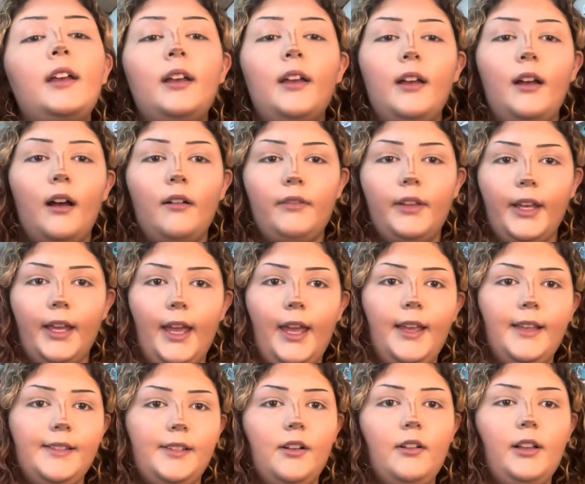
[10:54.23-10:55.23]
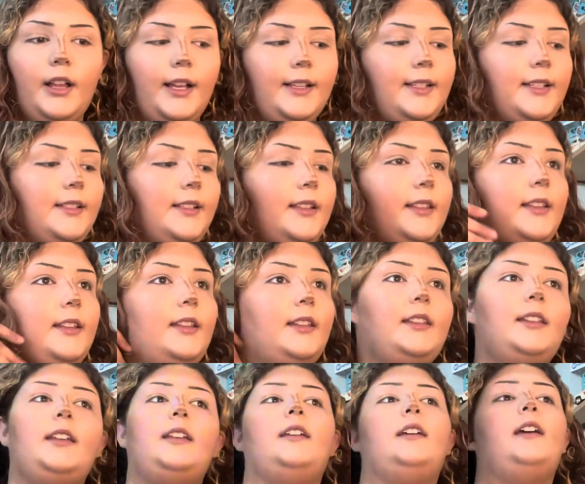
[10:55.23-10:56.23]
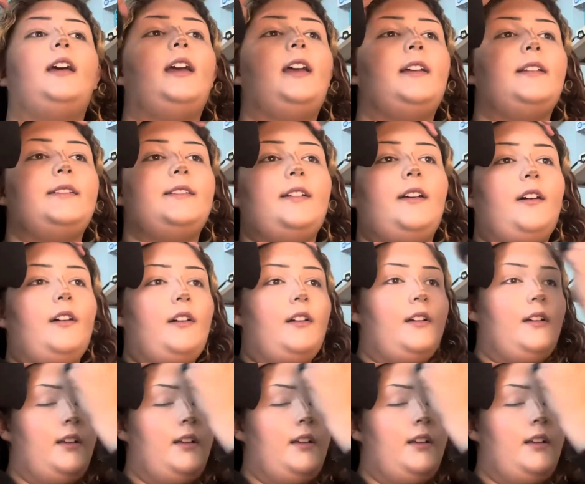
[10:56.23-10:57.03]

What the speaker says: of like ASL classes, and then the ASL